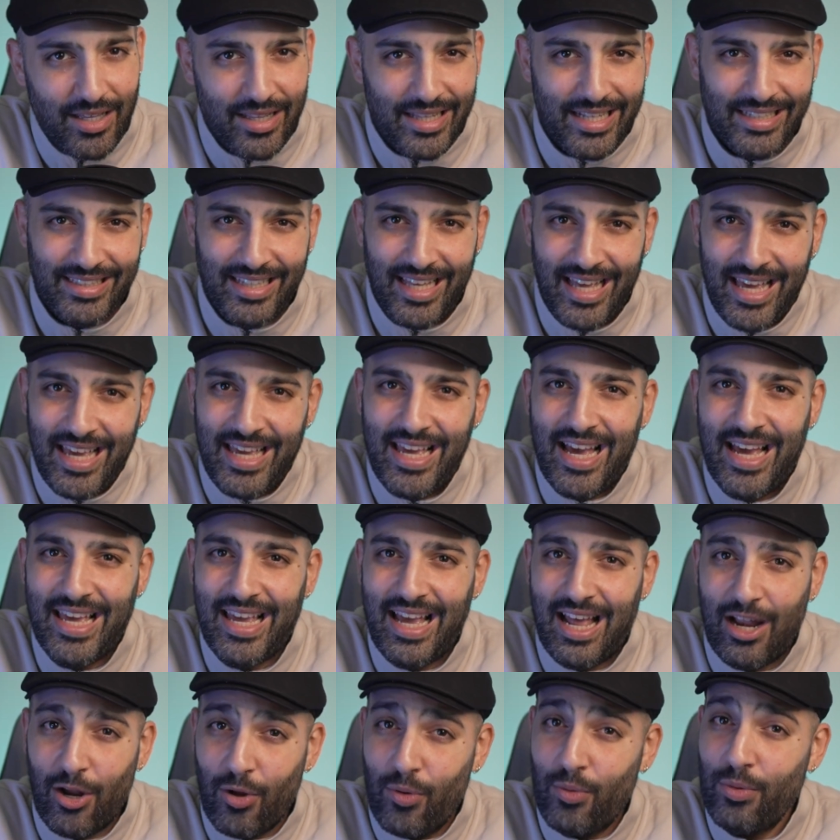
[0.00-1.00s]
that A I
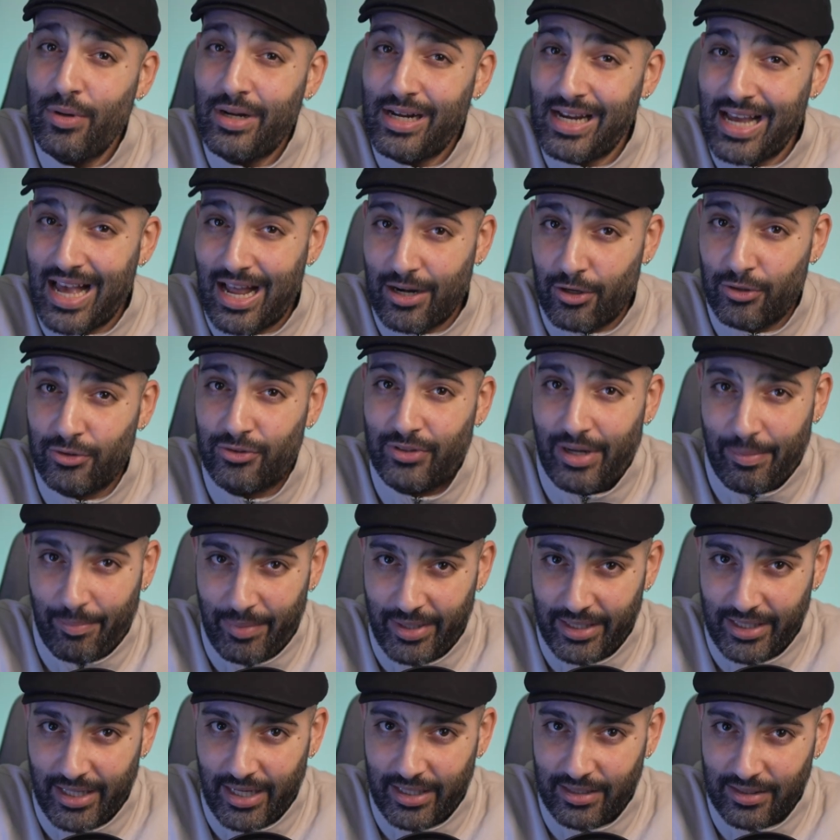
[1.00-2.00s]
alone cannot
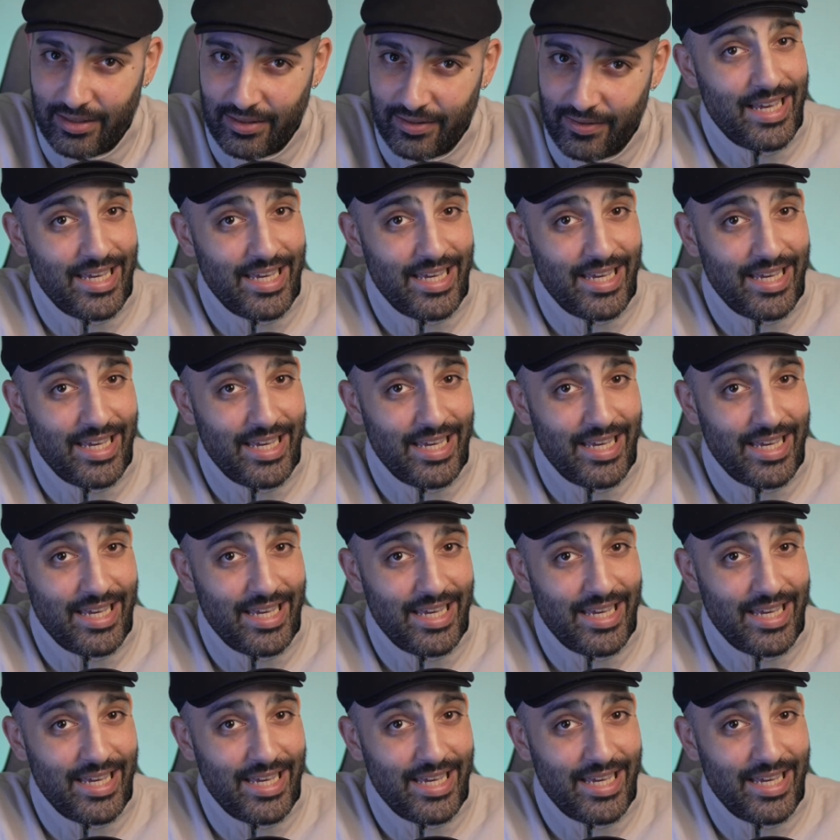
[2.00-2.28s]
replicate.